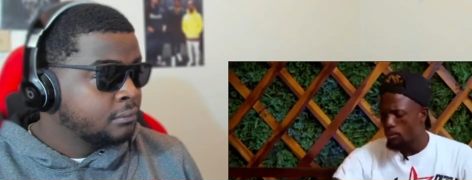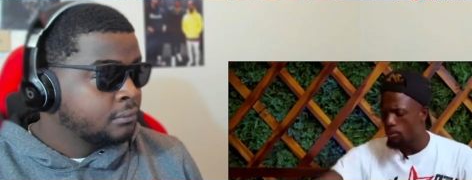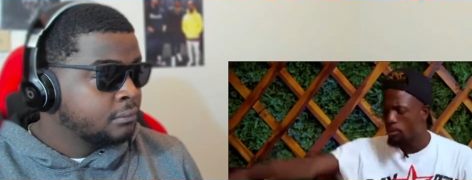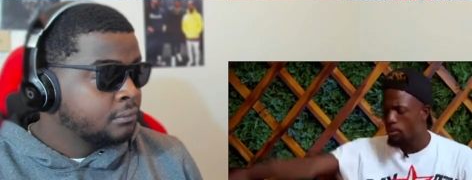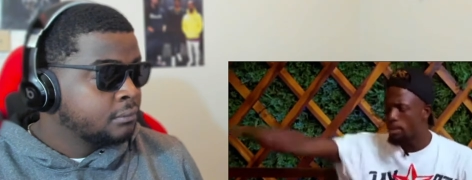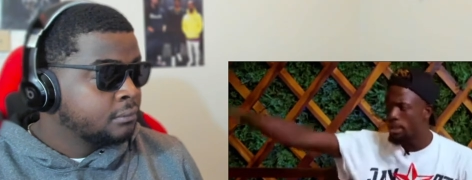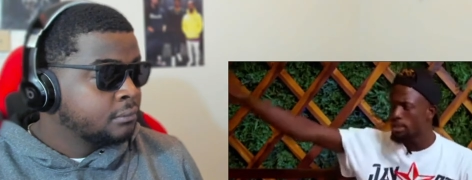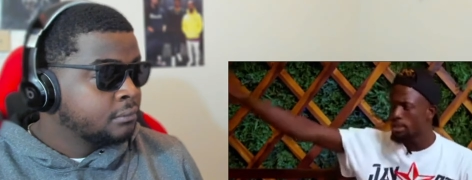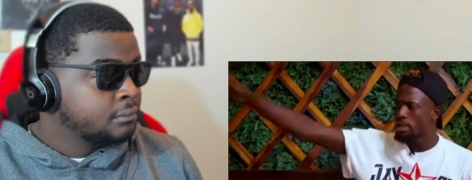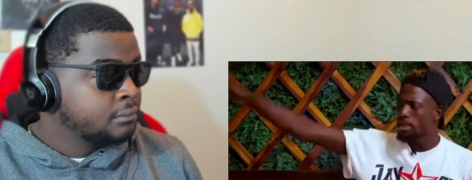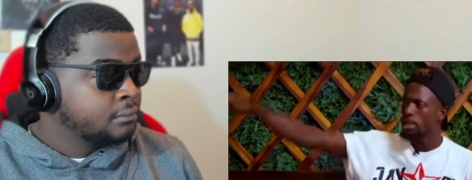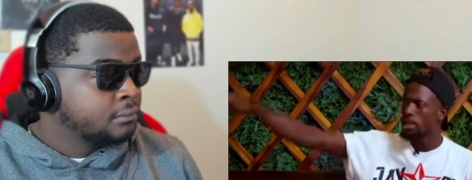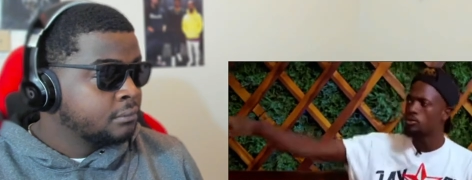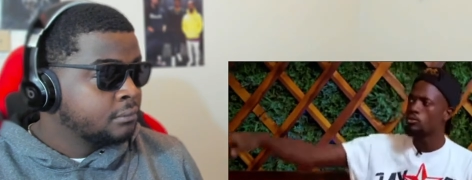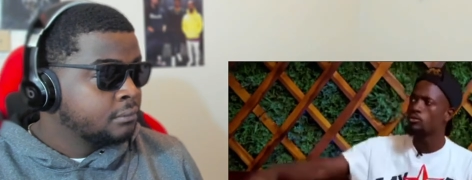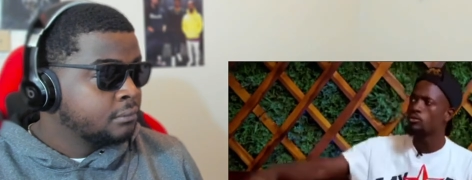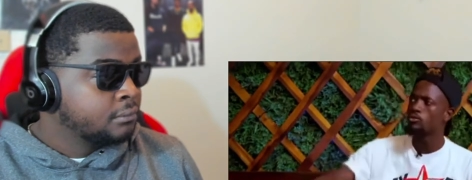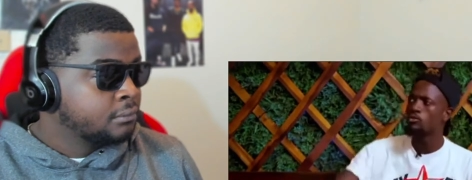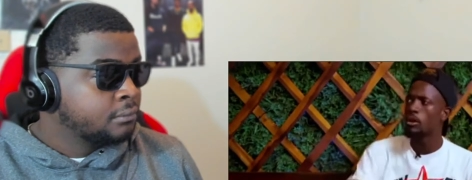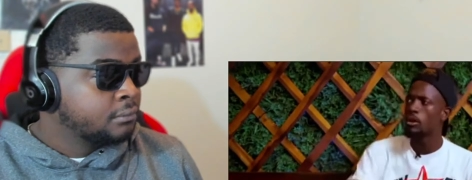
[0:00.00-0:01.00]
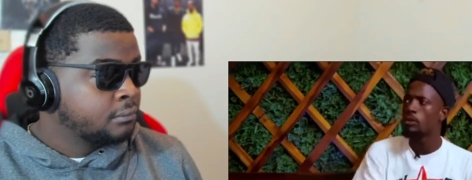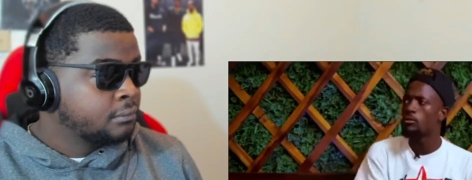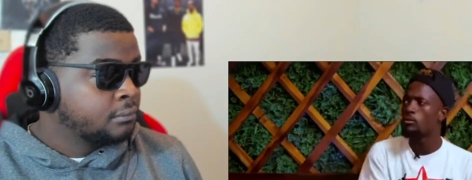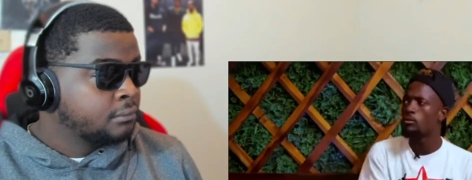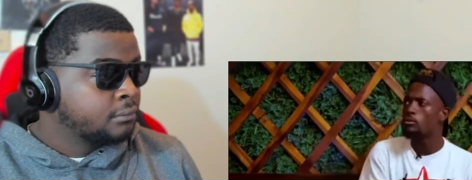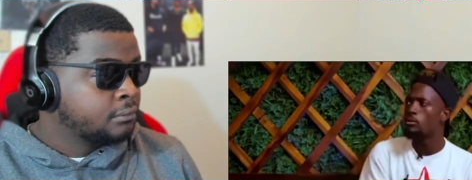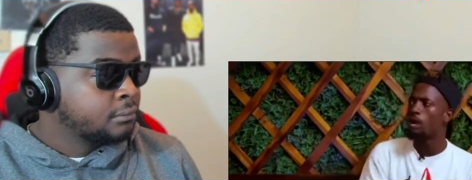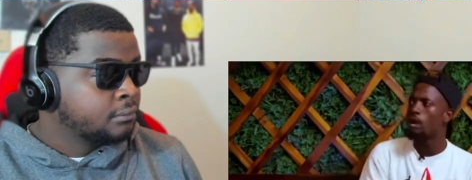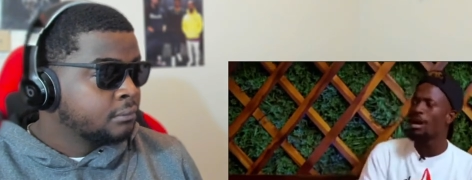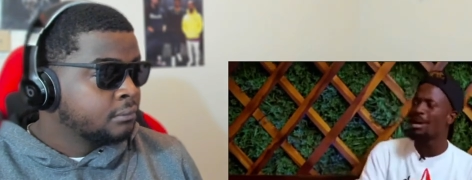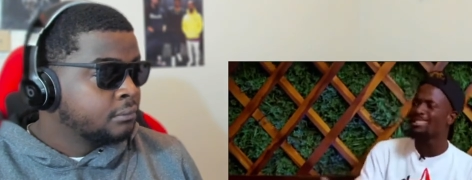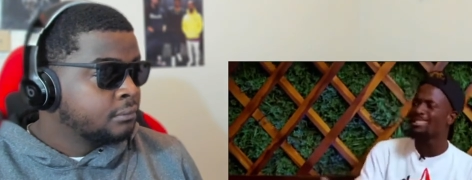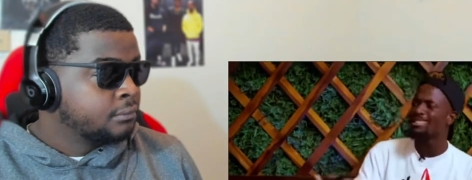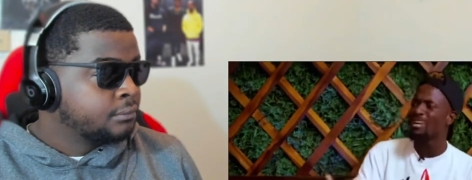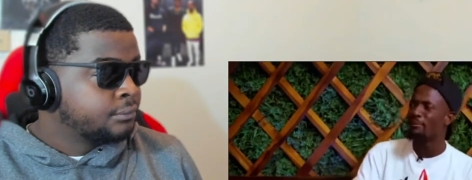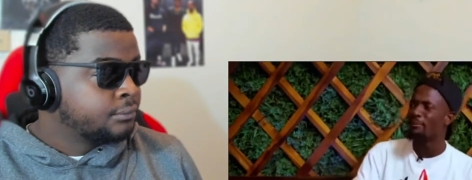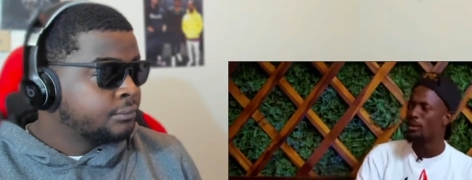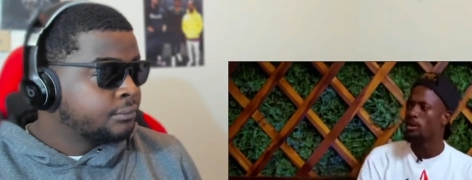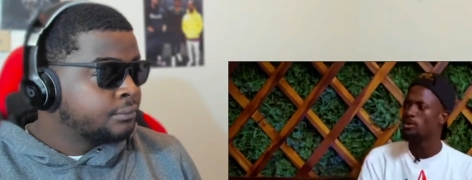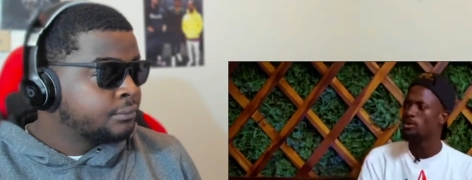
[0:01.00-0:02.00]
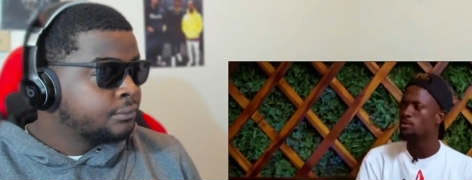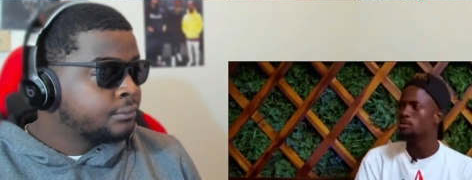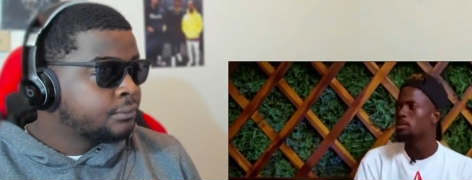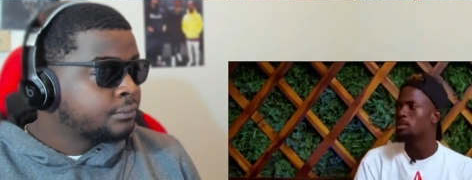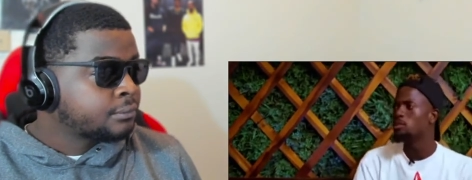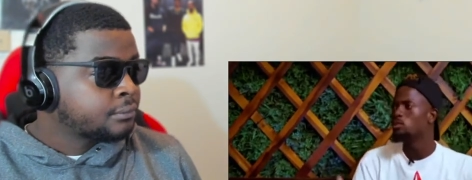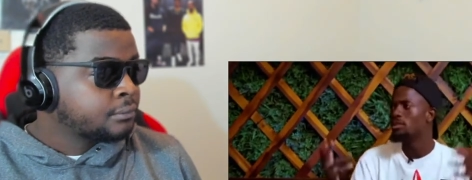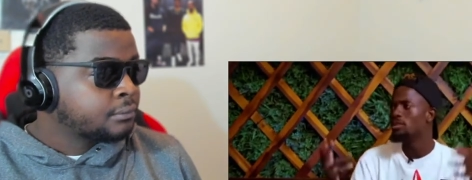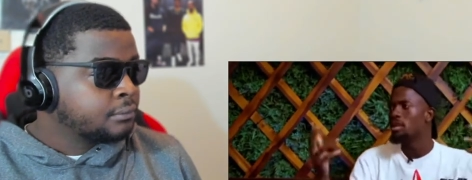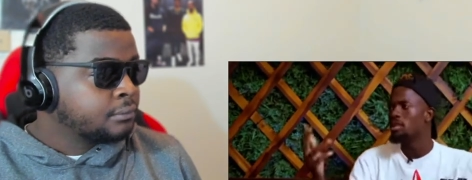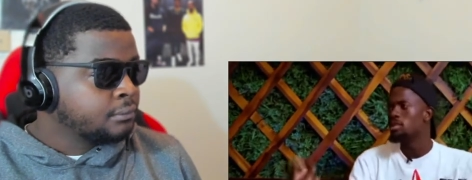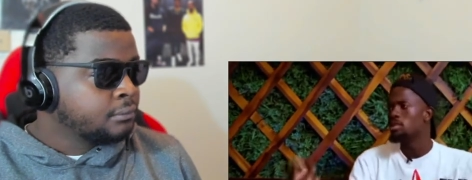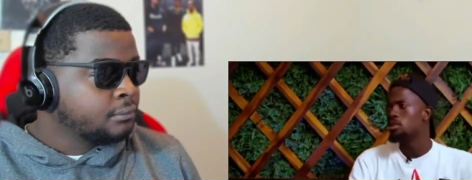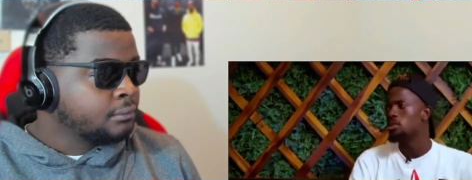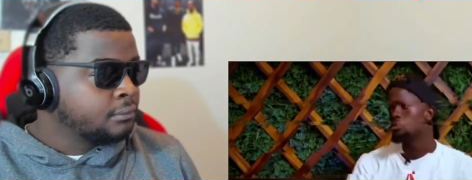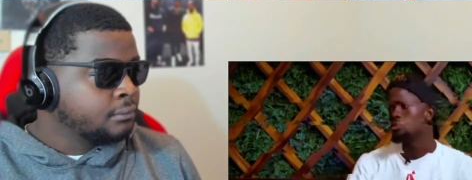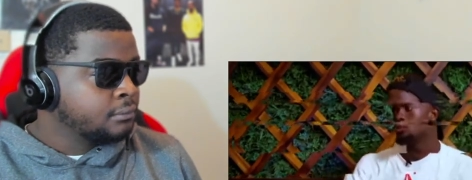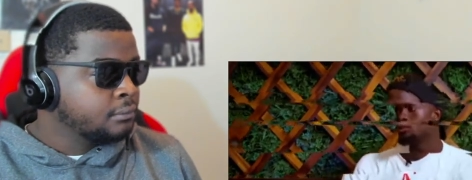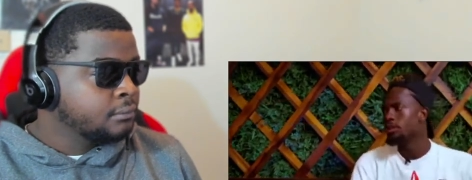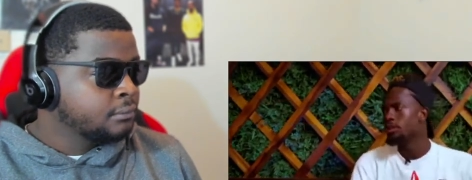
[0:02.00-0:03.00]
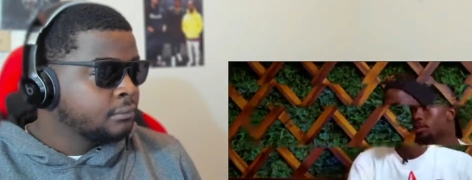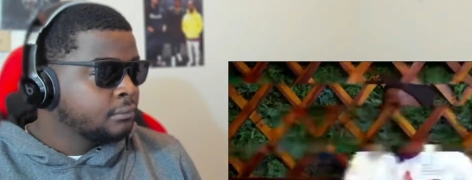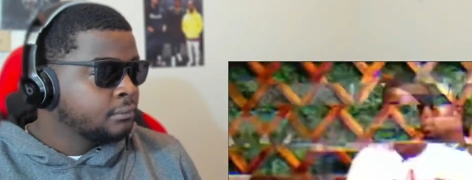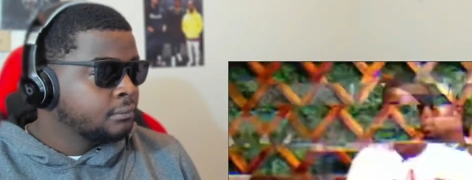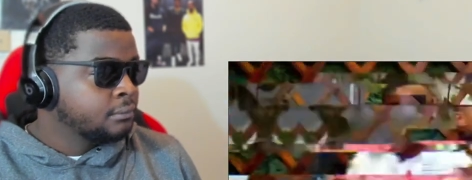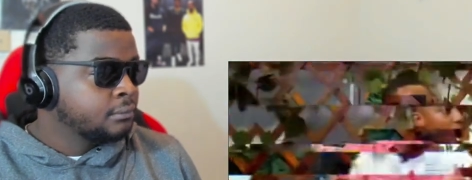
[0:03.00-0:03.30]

Speaker 1: kumwacha ndikufuka kumulo. Ask about me who doesn't know me.